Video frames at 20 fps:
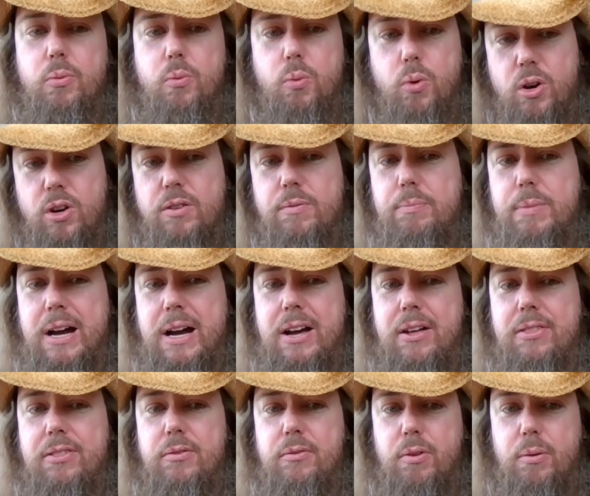through word of
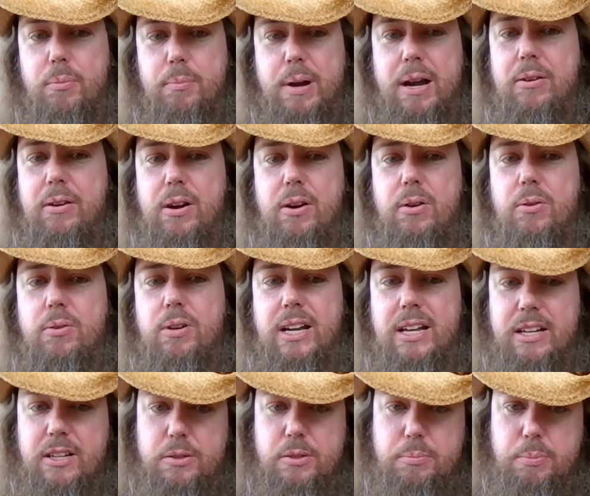mouth that Romero
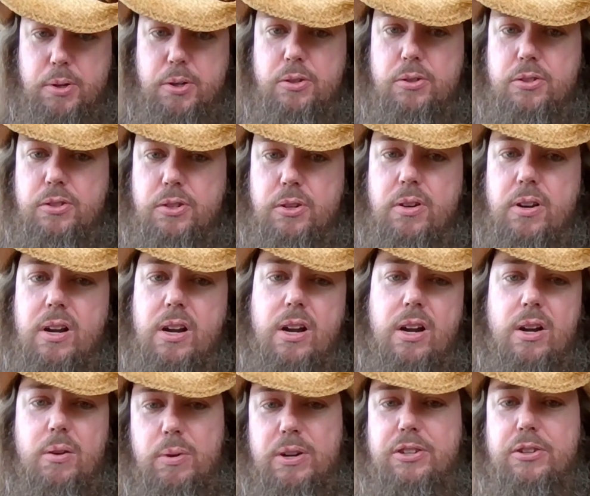and his producer,
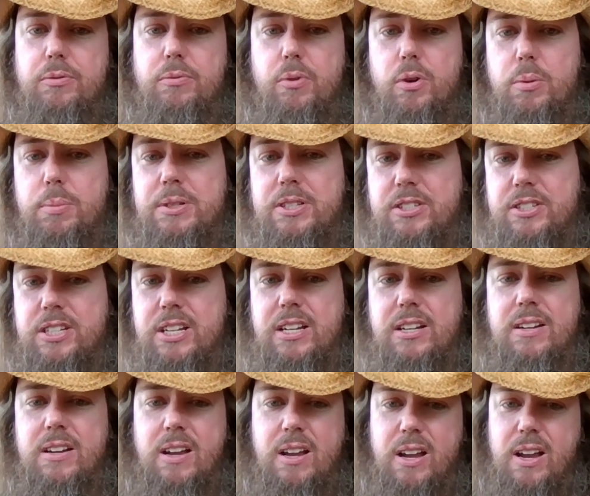Richard
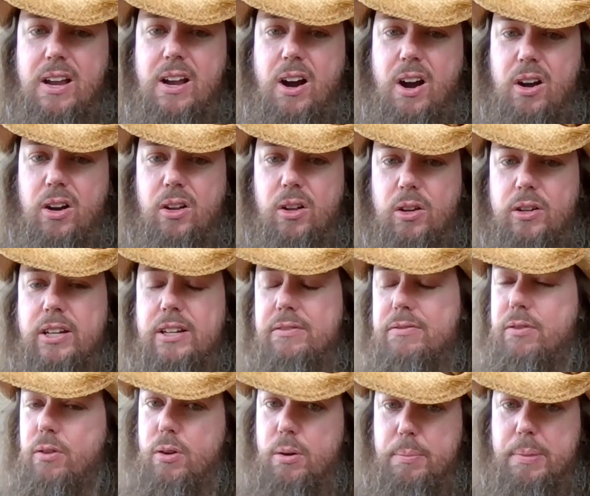Rubenstein, are
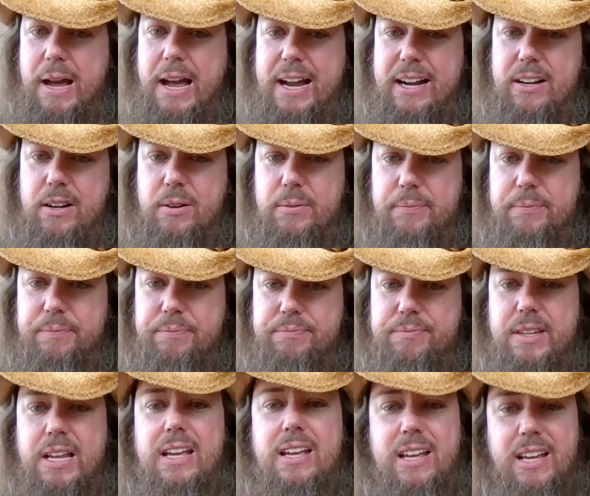looking for a backer.
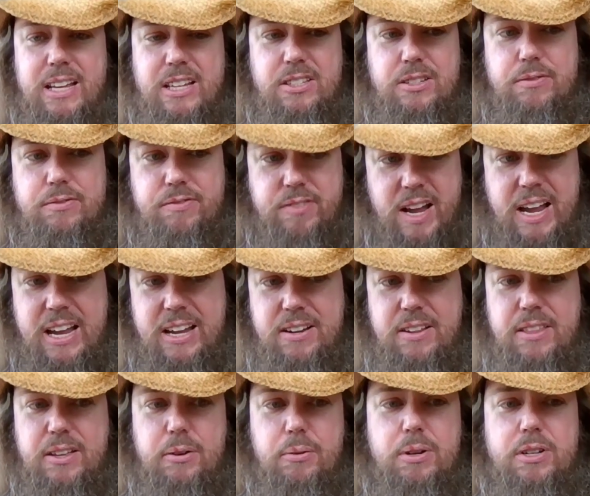He's a
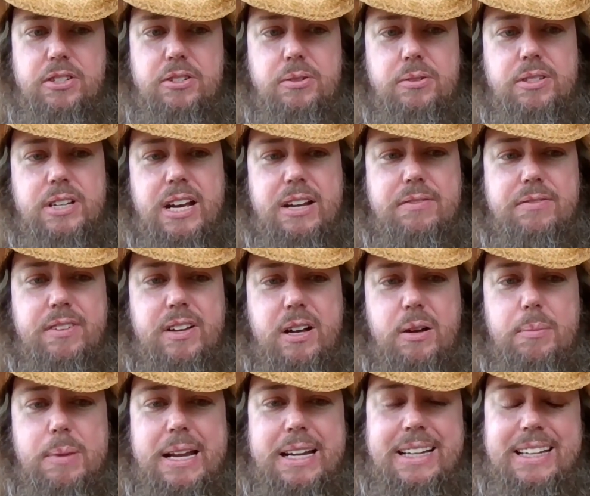fan of the original Dead
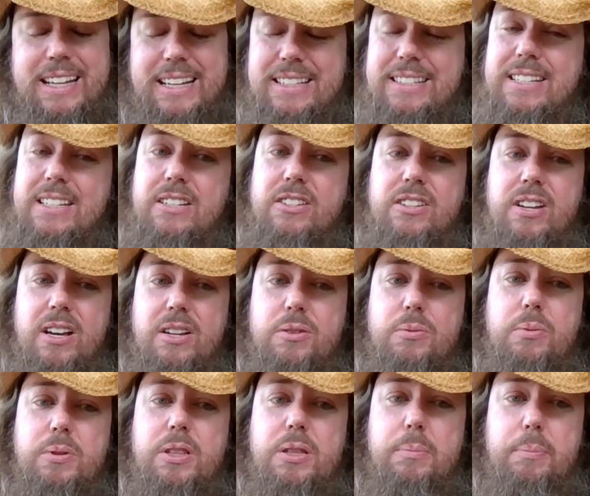film and gets in
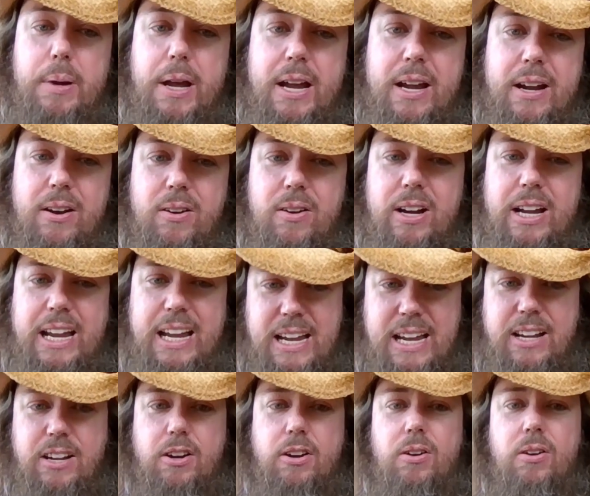touch with the pair,
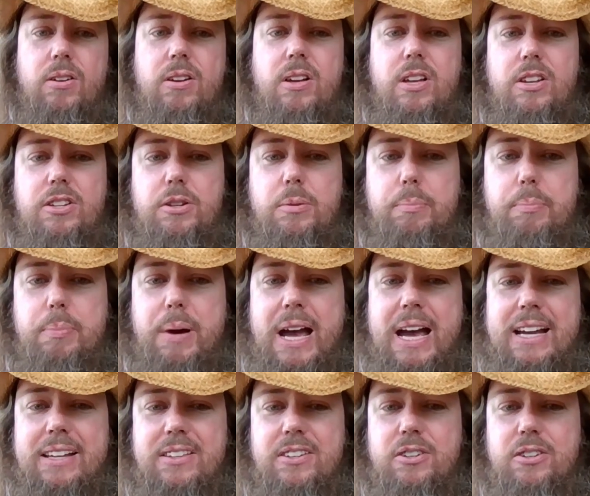eager to
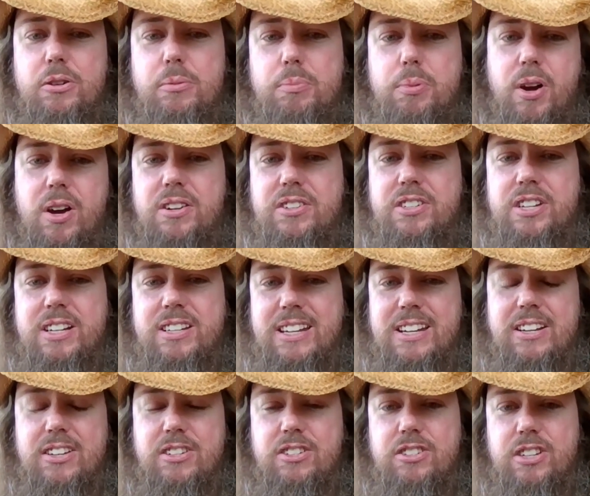back the new
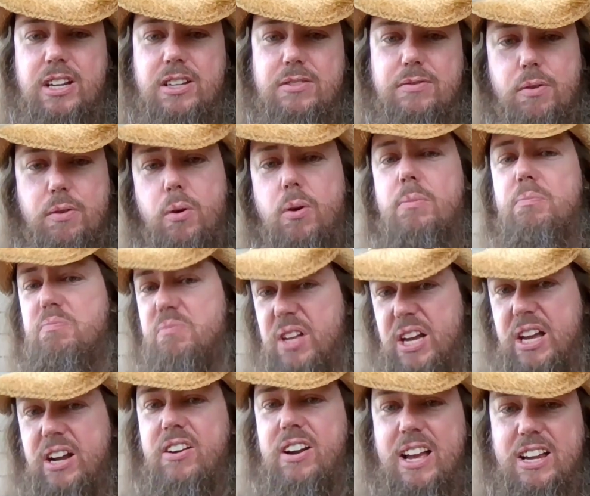project in exchange for
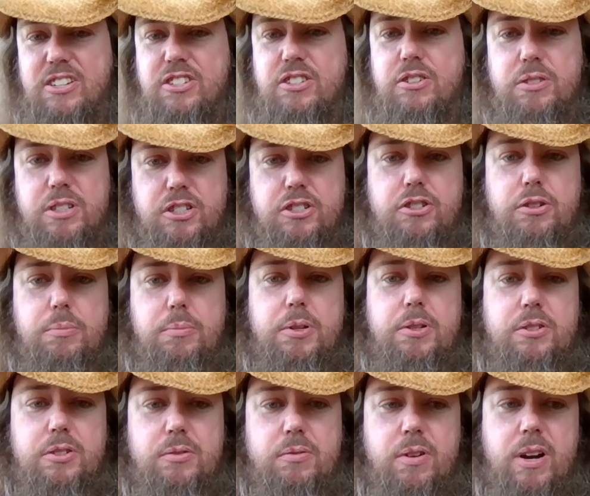international
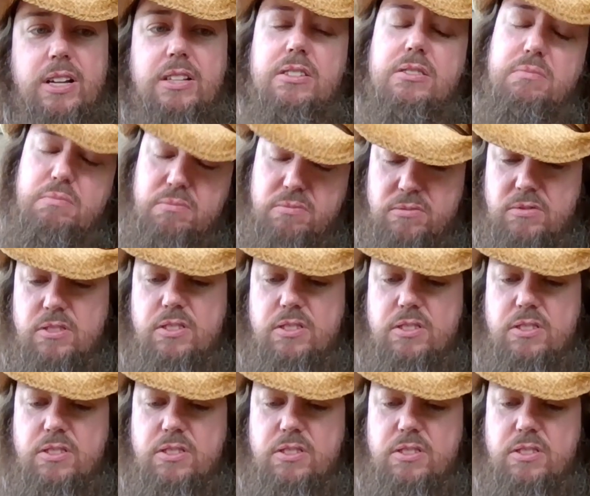distribution rights.